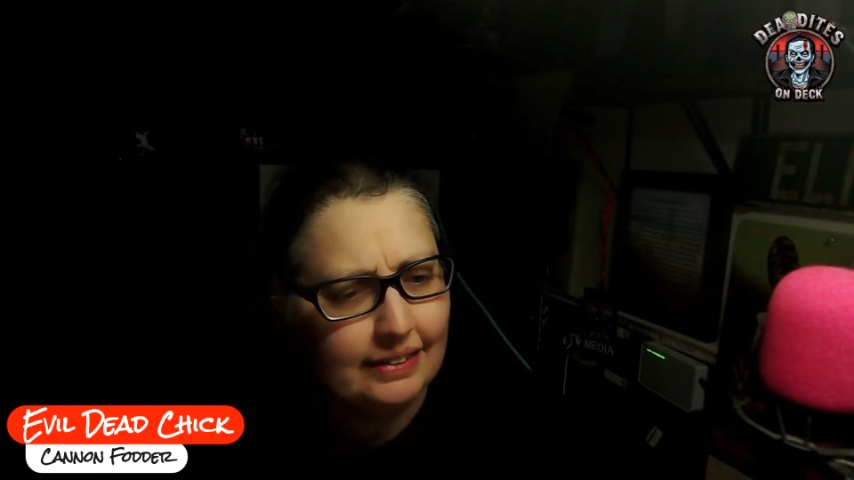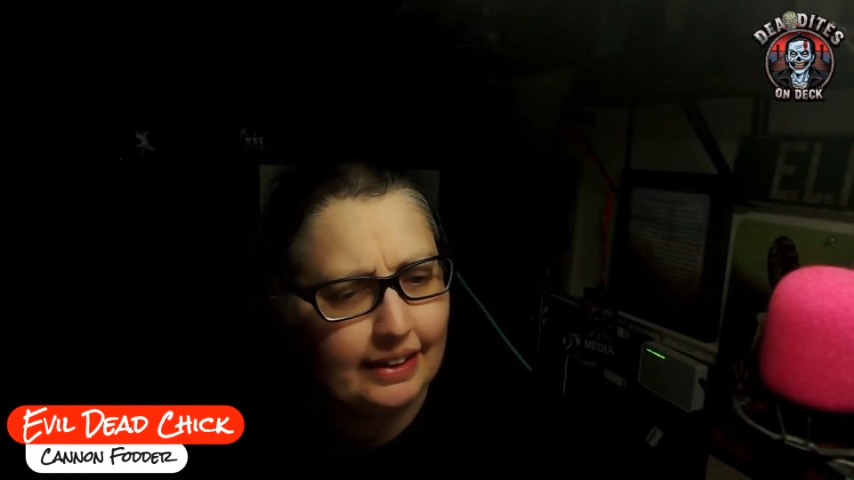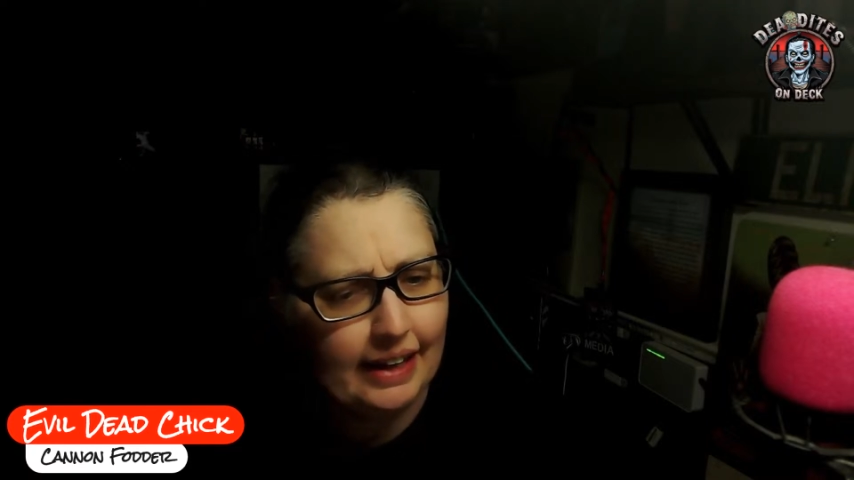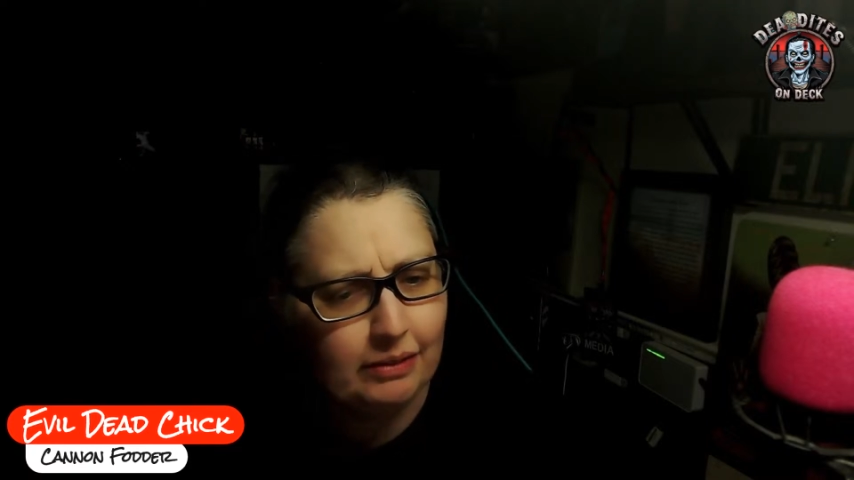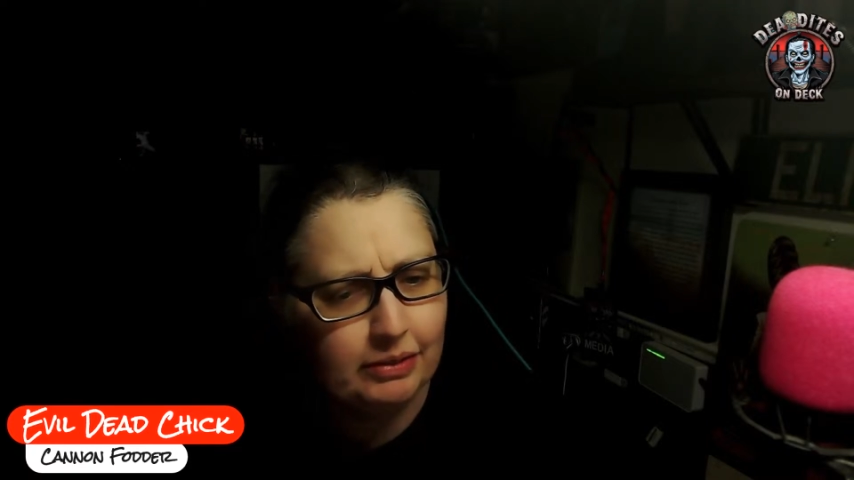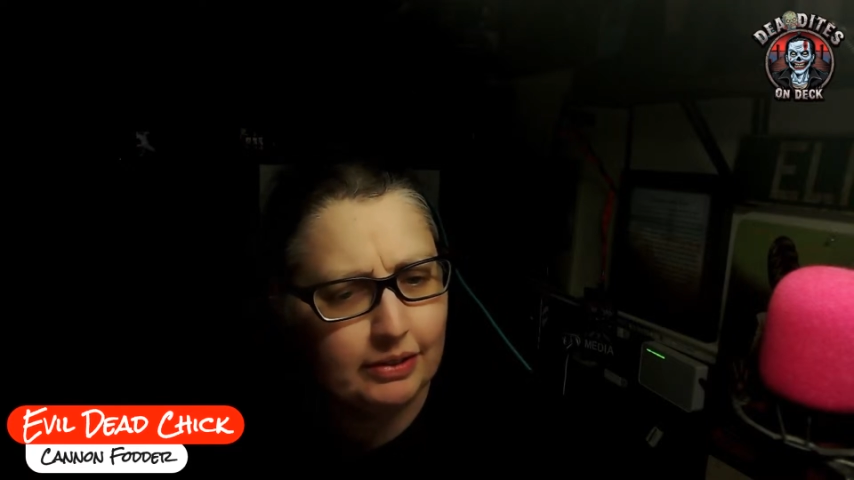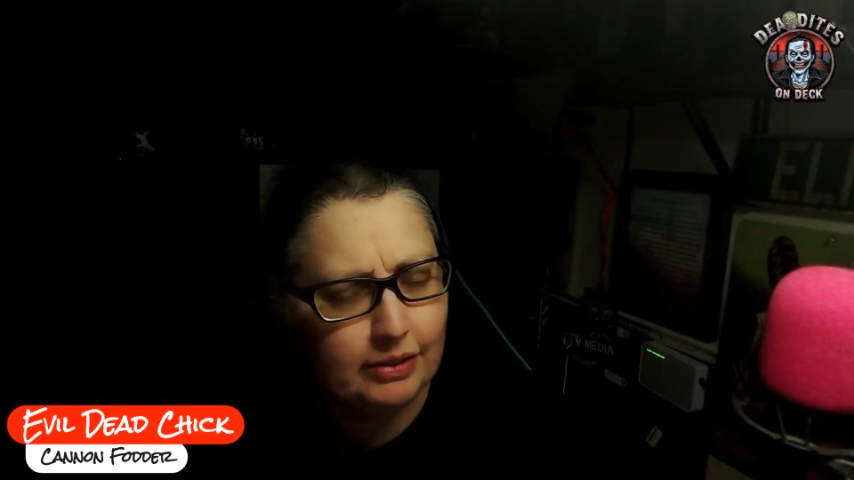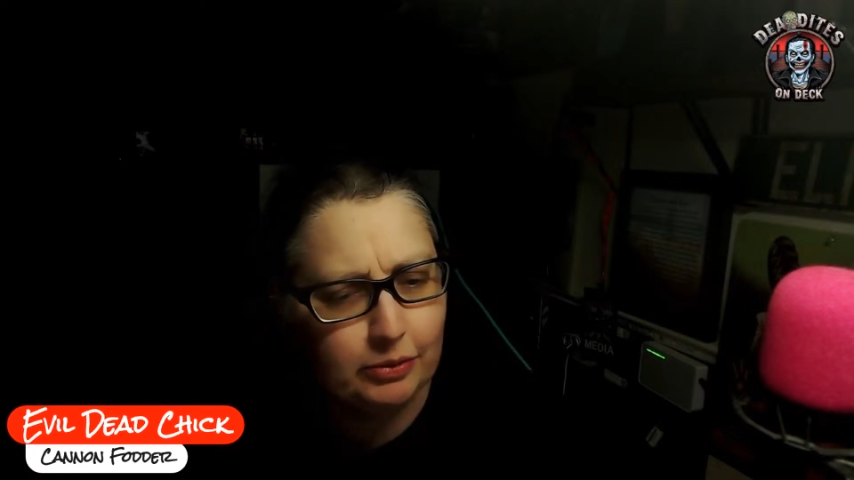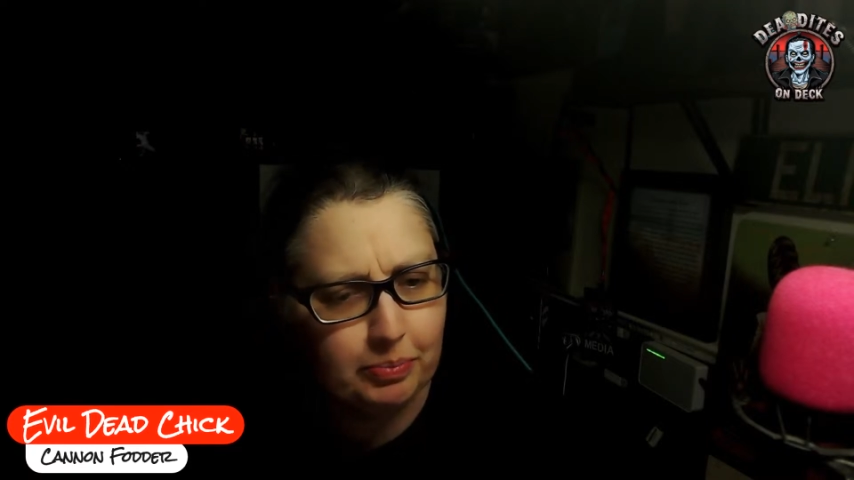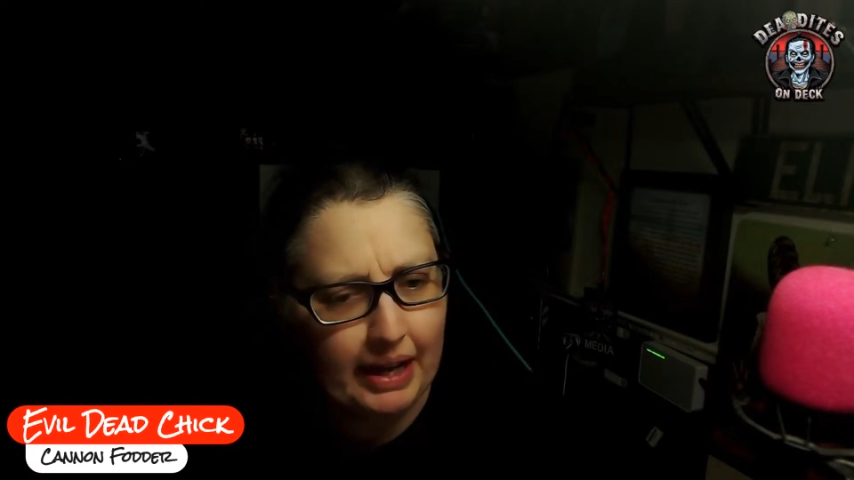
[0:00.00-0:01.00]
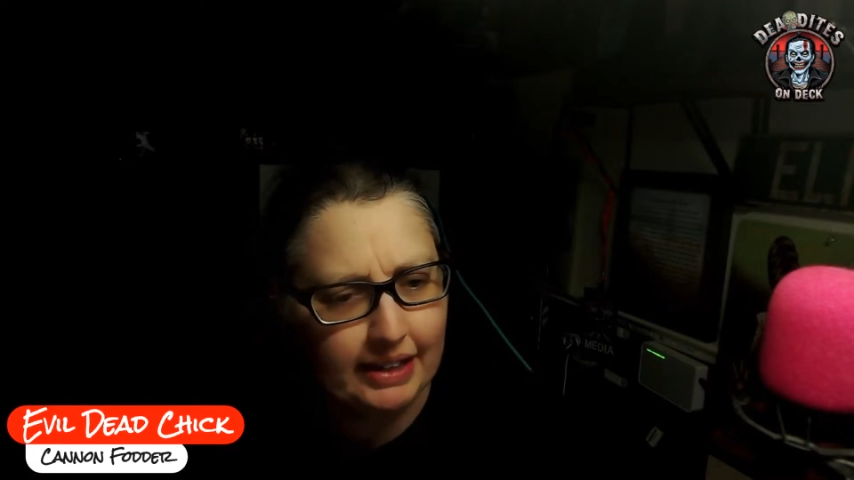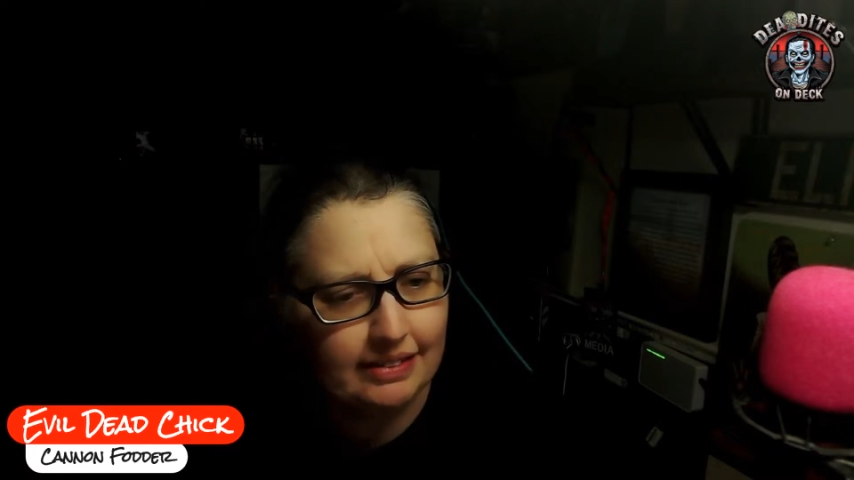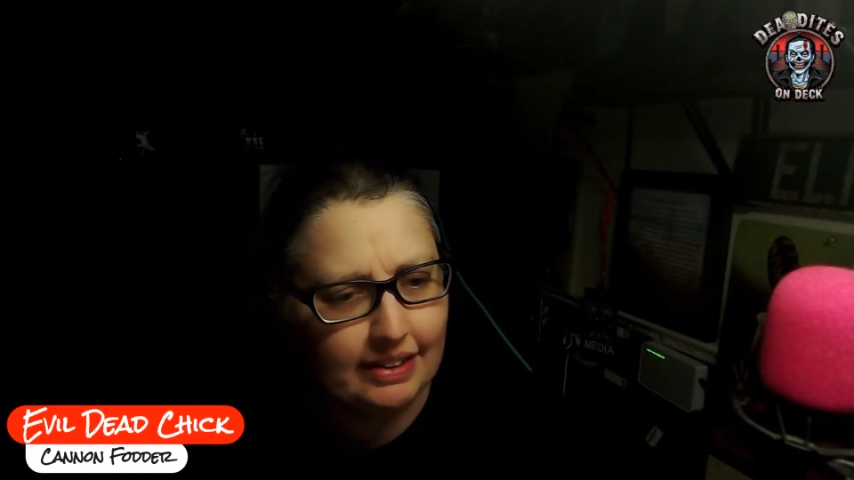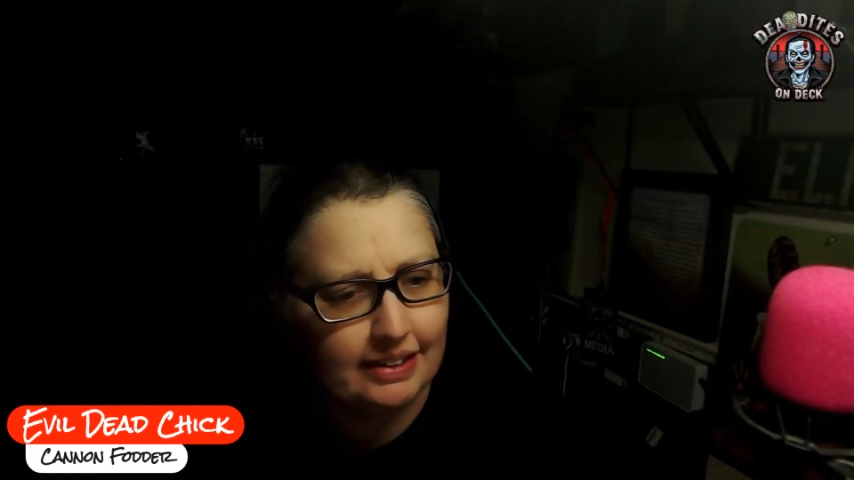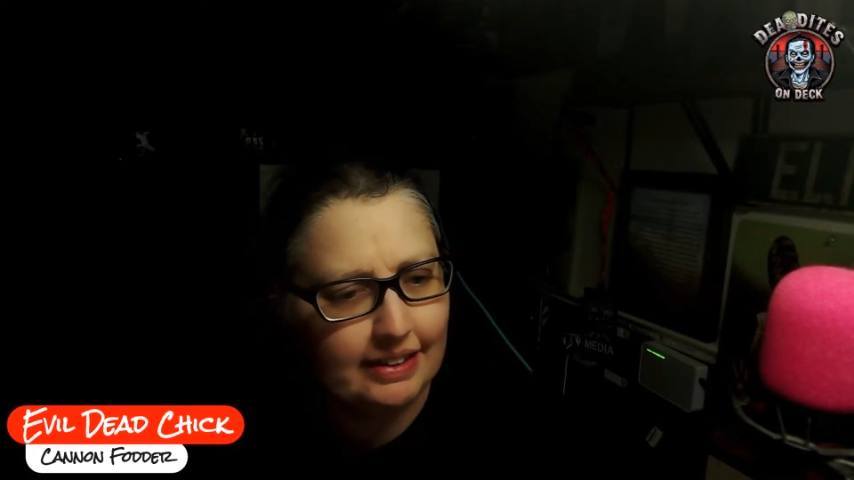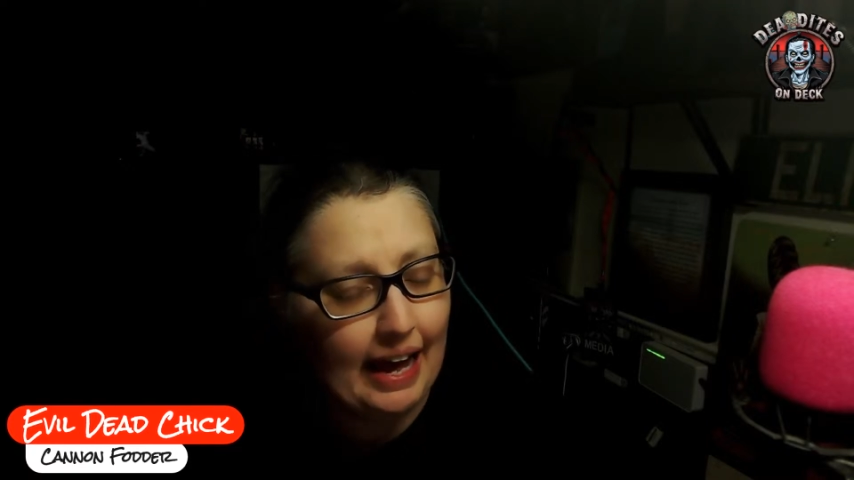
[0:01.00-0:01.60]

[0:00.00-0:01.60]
than I was expecting.